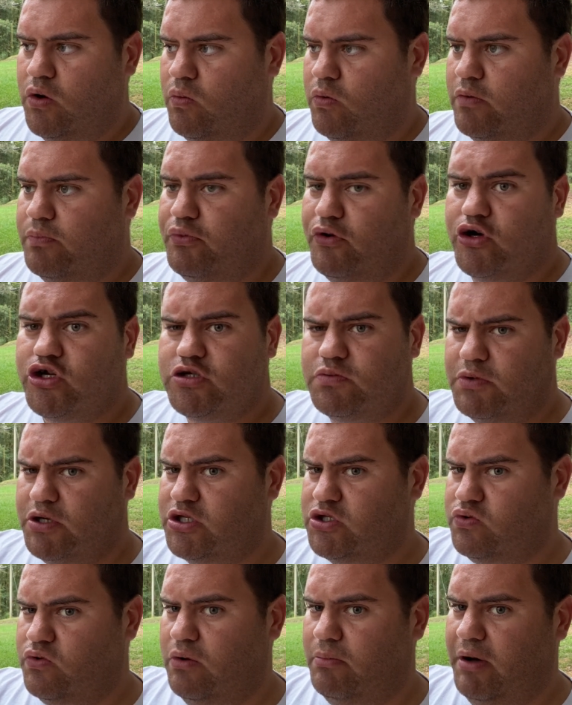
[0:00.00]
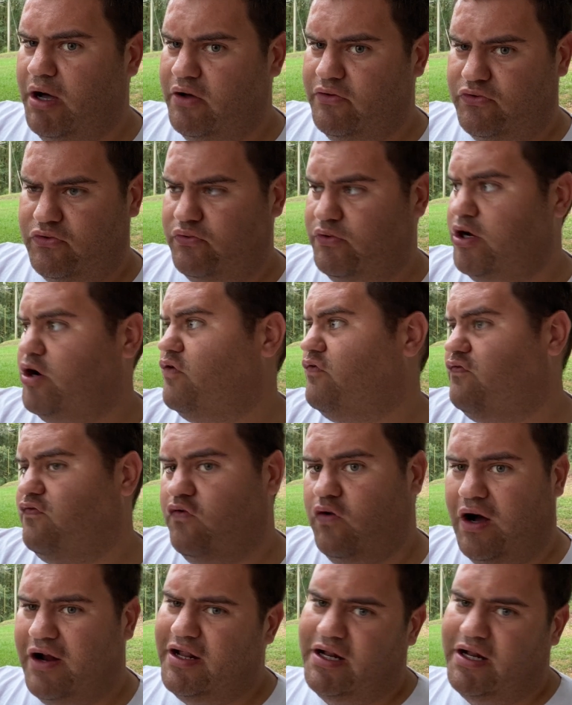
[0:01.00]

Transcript: would push me to about 3 or 4.